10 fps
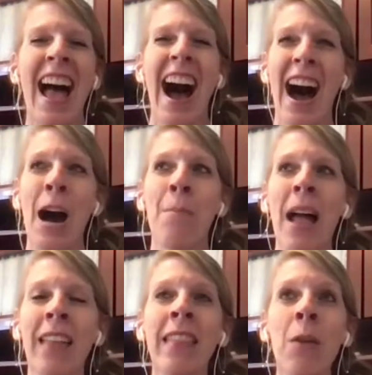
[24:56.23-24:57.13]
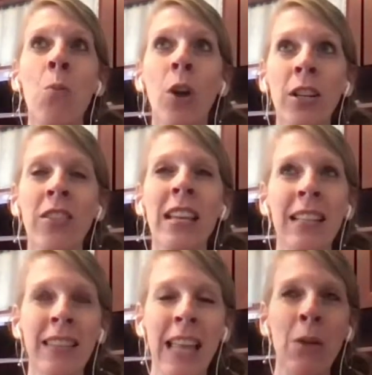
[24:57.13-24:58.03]
Um, and they worked things,
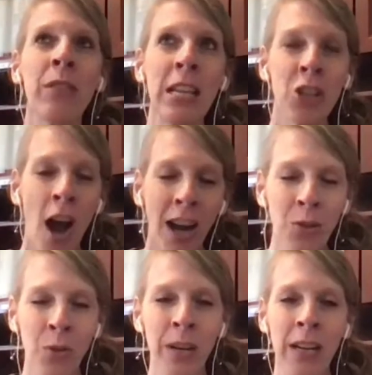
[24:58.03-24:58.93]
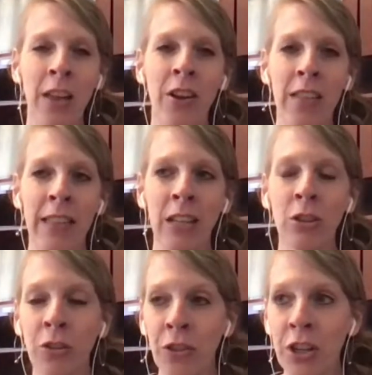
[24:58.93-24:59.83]
they, they talked with one another and they looked